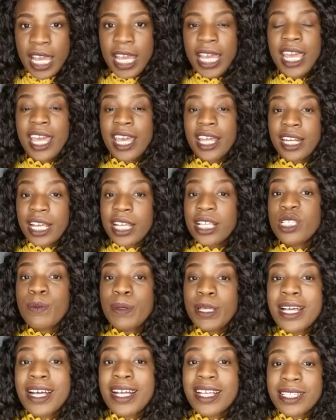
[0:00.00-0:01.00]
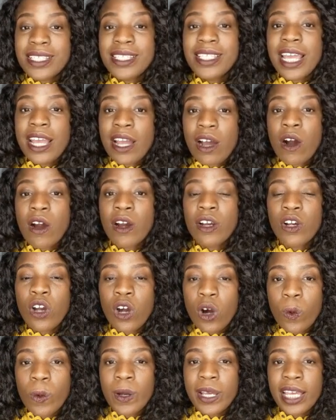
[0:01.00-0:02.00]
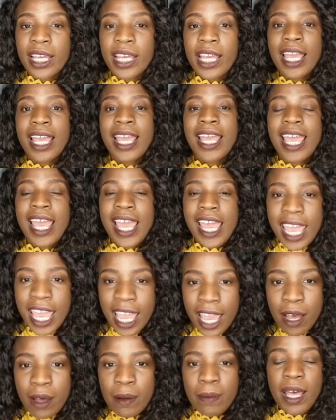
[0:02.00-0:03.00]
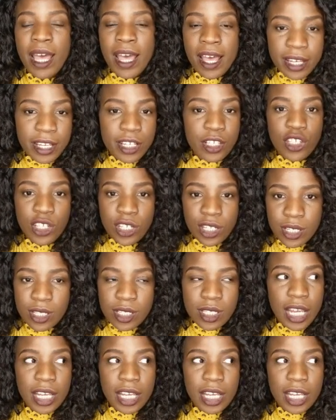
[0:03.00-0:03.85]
and it's because they are going ham, egg, and cheese.